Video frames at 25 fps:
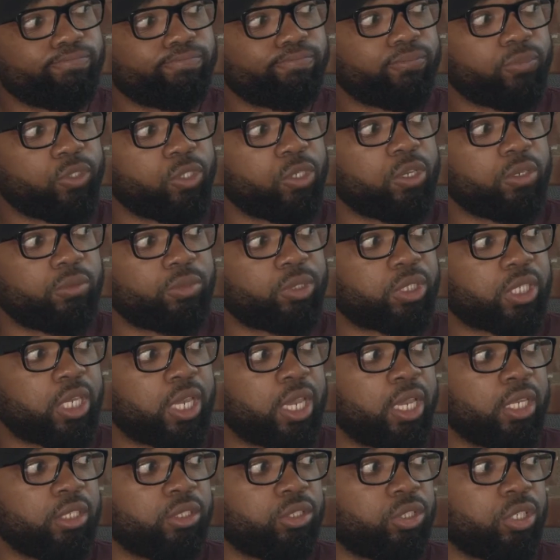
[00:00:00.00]
You know what I'm
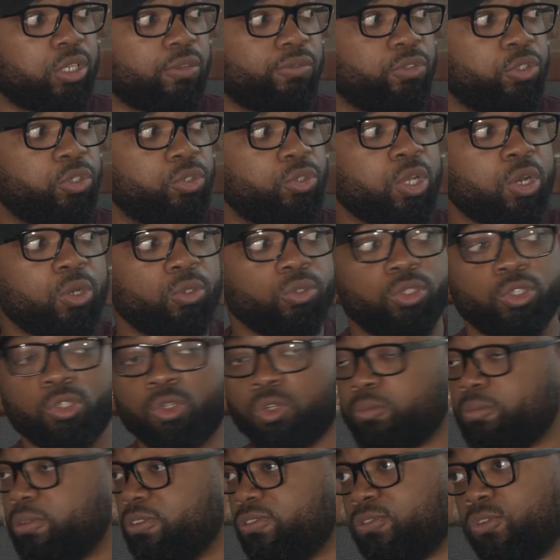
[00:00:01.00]
saying? So if you don't do
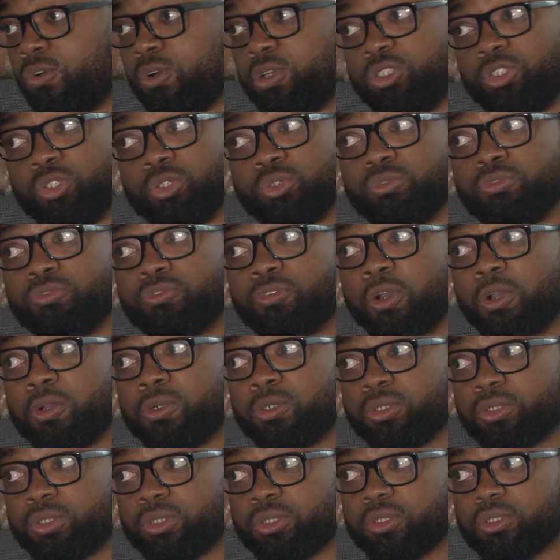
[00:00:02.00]
it before June
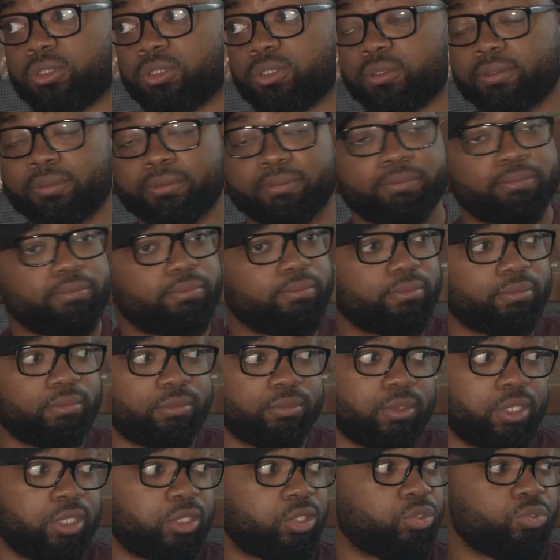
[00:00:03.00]
1st,
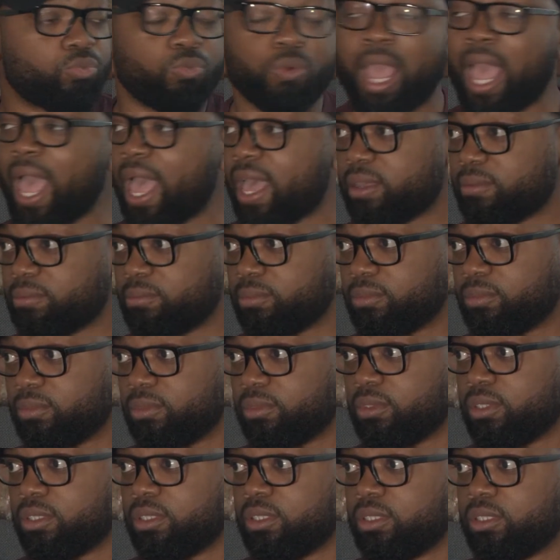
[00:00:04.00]
it's a wrap.
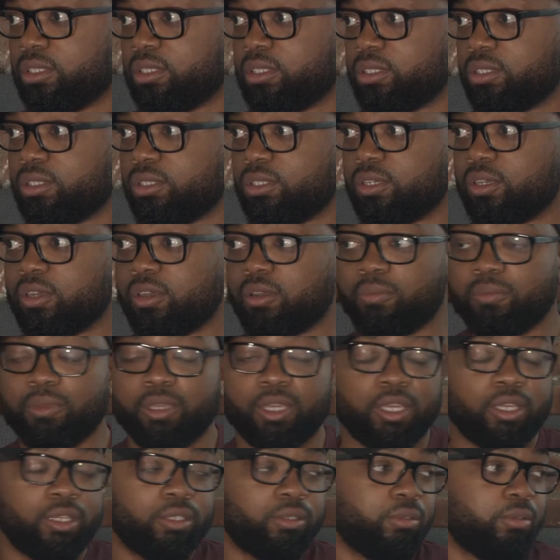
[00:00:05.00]
You know what I
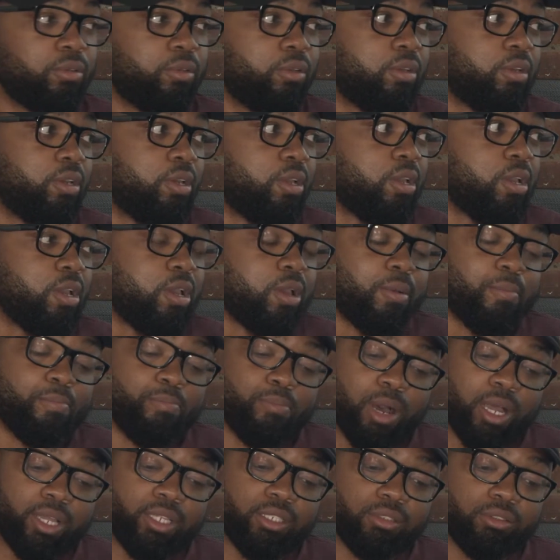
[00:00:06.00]
mean?
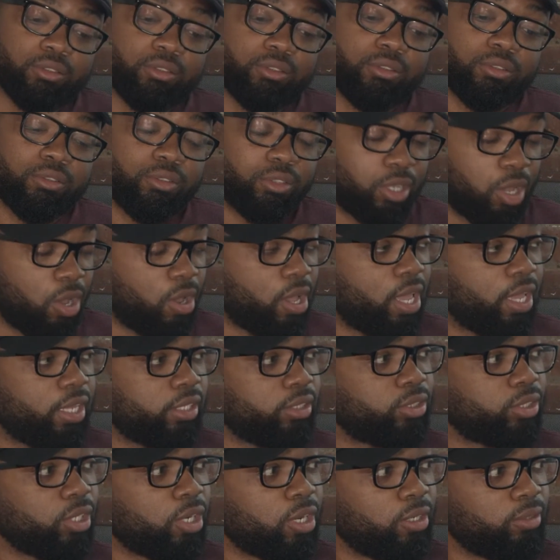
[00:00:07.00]
But go ahead,
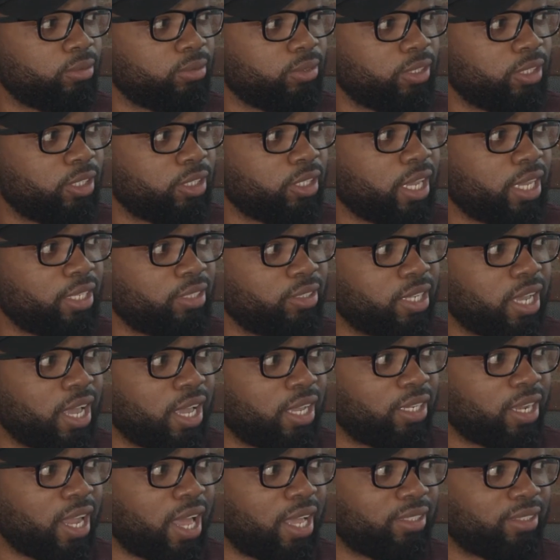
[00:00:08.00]
Sherm. It look like you got
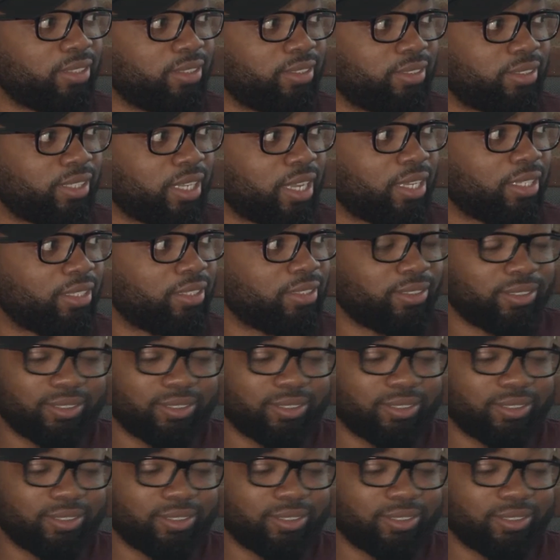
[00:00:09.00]
a lot to say.